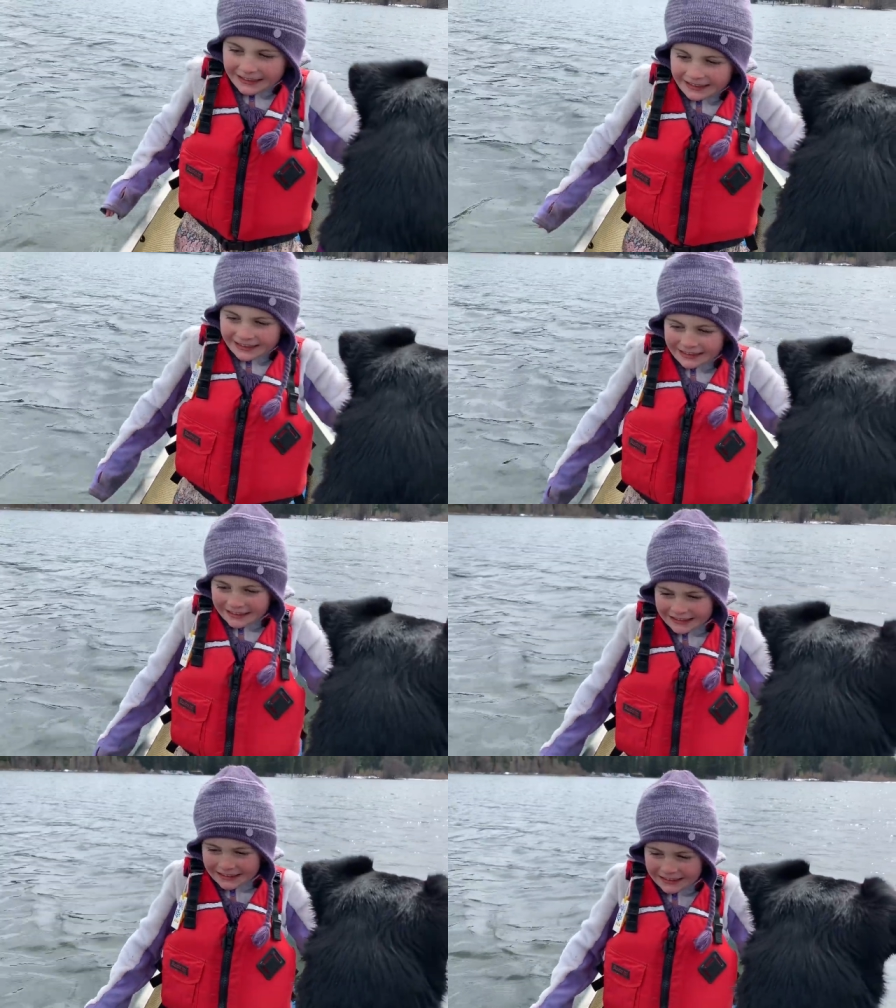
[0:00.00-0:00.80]

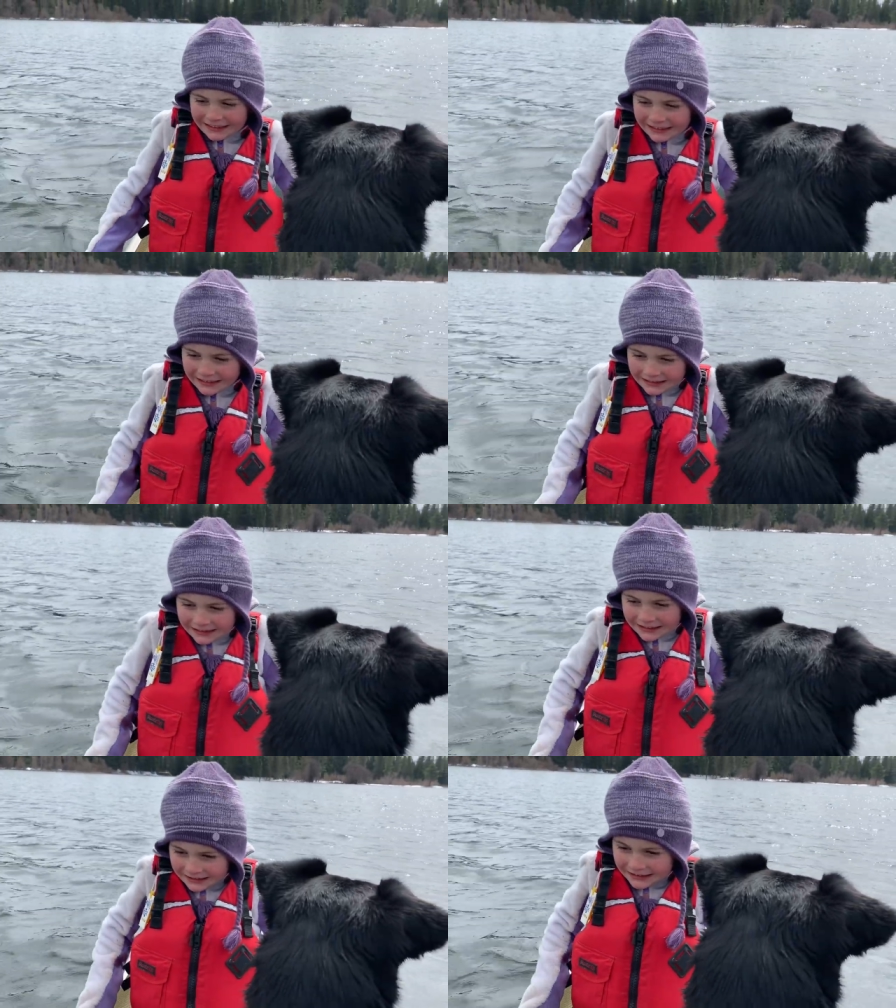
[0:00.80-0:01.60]
Probably, right?
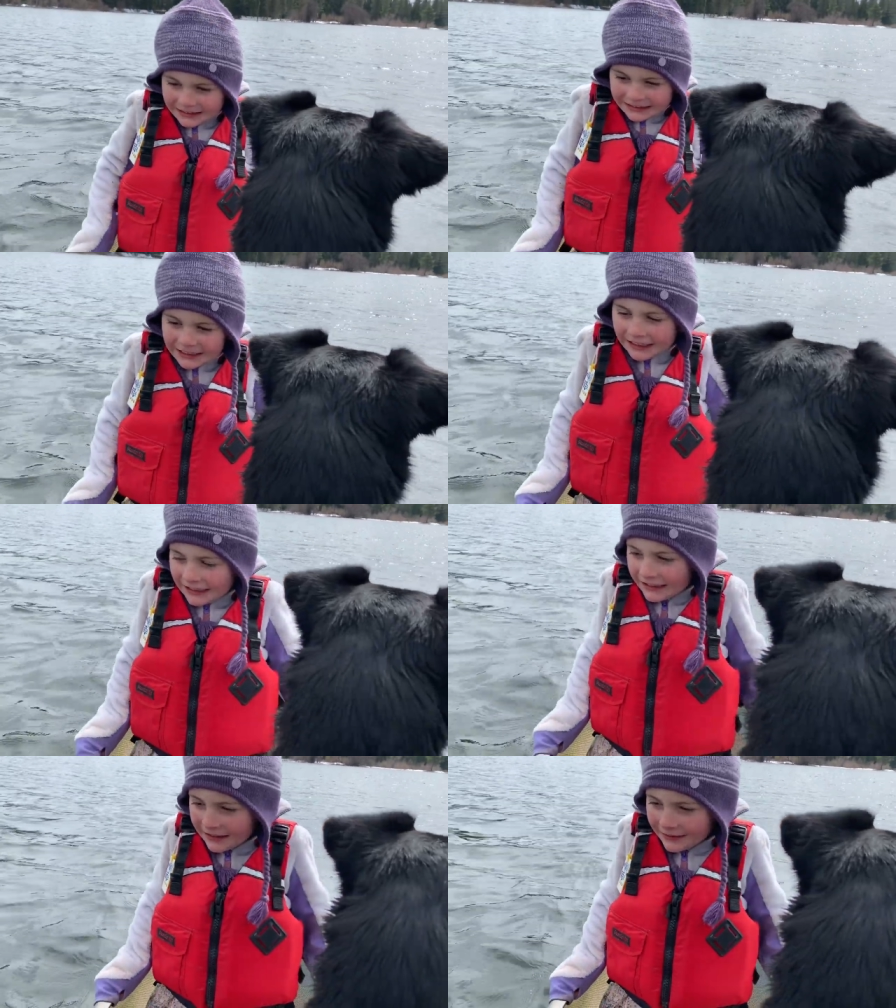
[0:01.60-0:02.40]
So when we see the
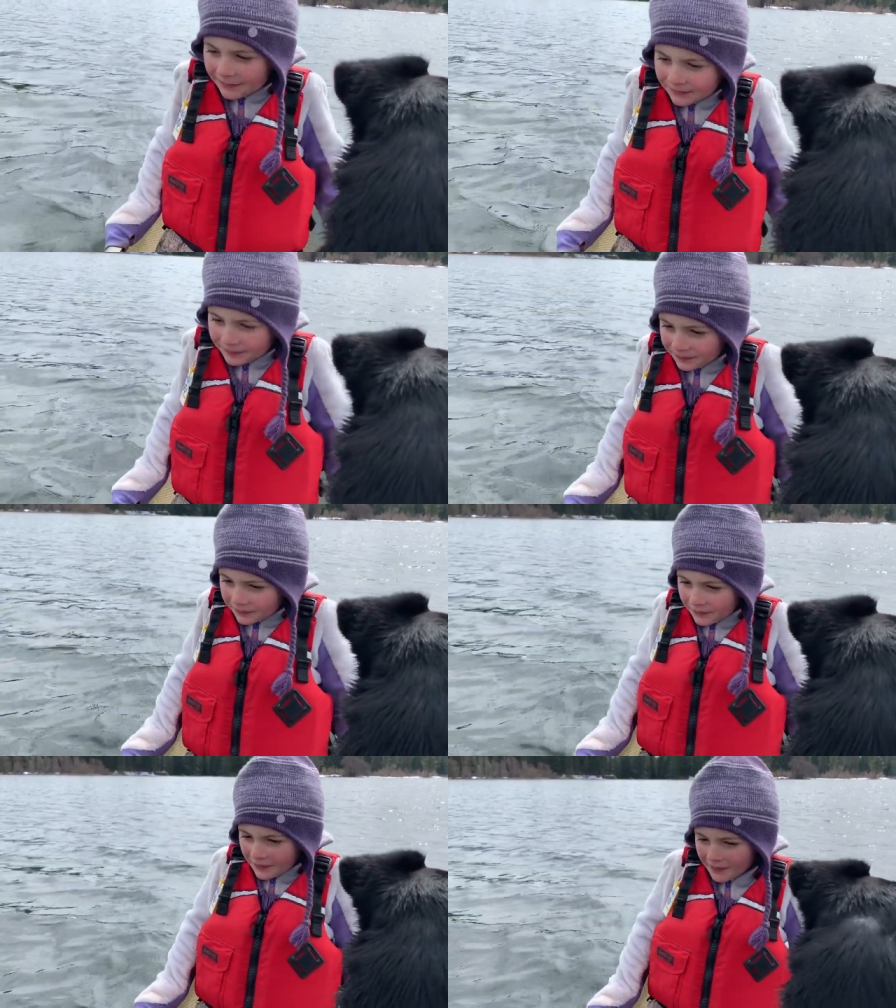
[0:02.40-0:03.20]
fish jump and hit
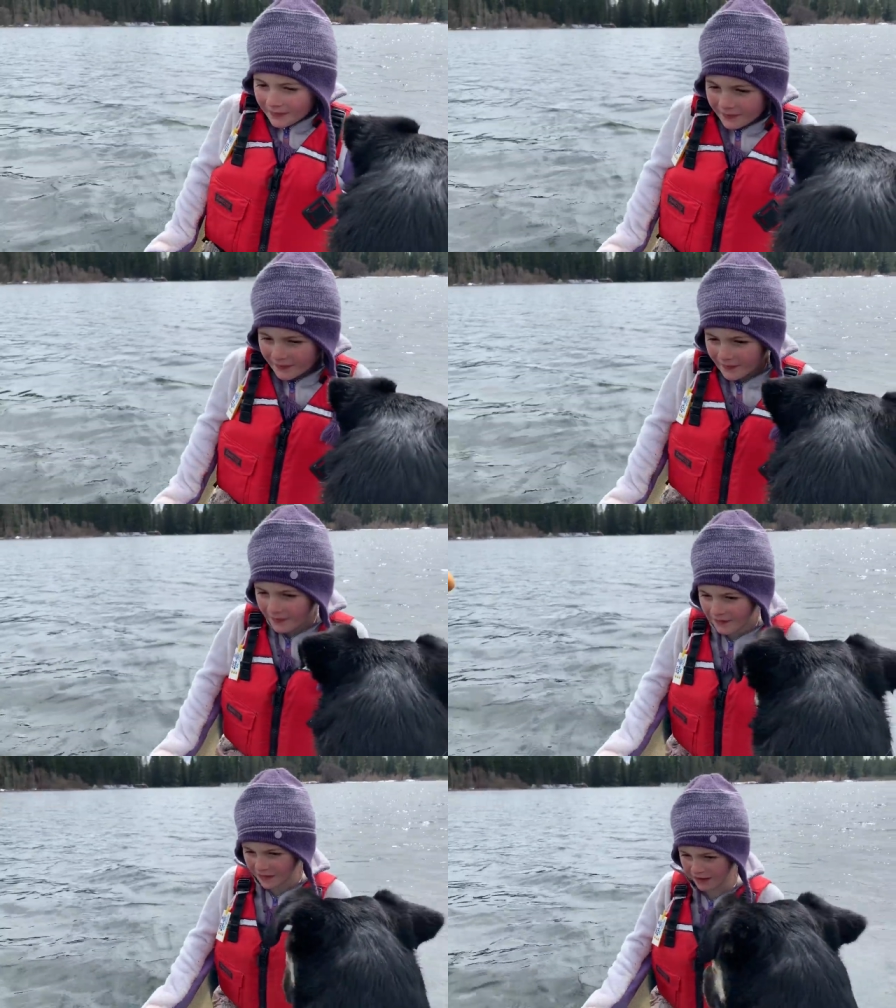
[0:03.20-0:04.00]
the surface,
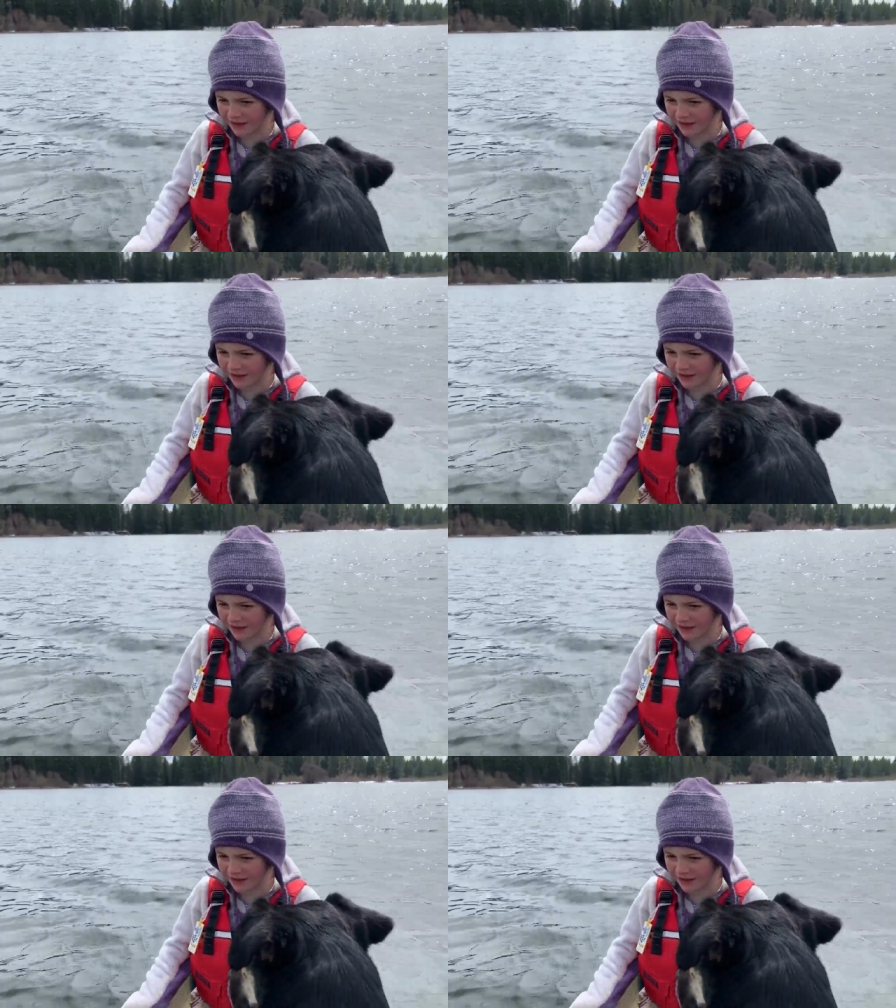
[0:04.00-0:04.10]
they're